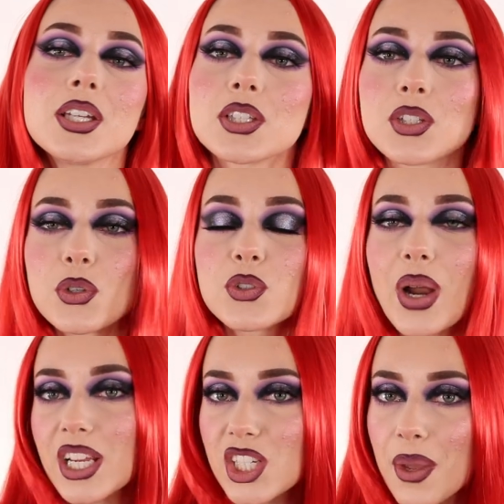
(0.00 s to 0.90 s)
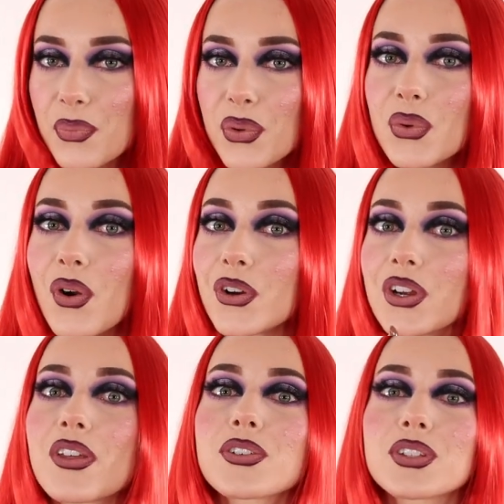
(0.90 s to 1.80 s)
So dry shampoo or
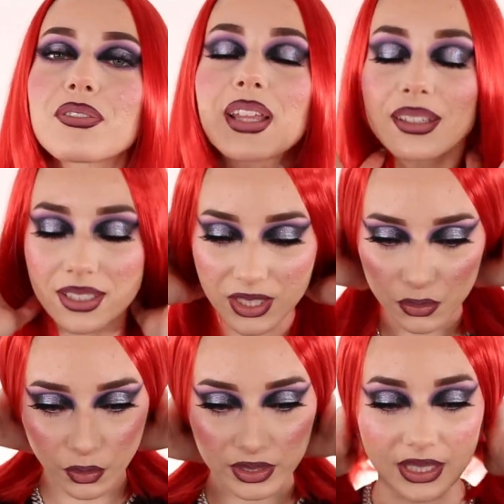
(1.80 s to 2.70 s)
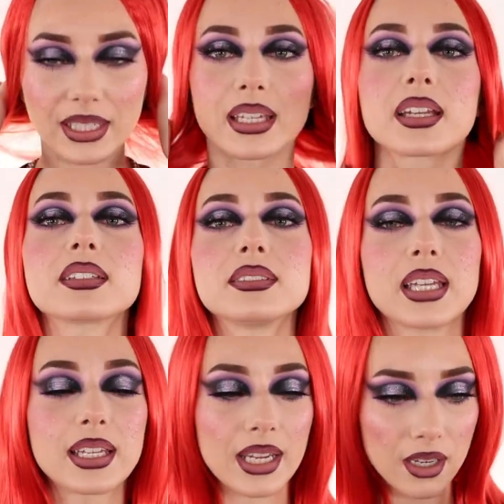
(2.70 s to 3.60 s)
other stuff like this will
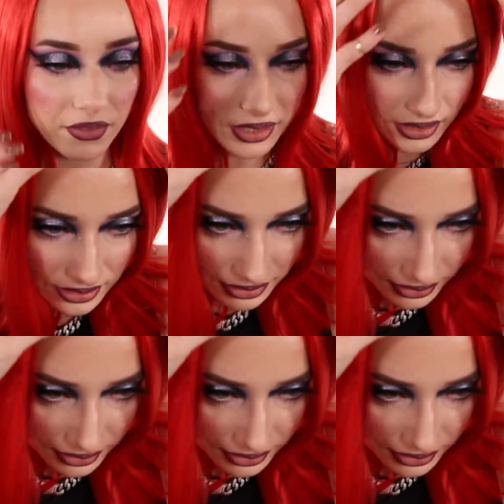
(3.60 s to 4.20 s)
take care of this.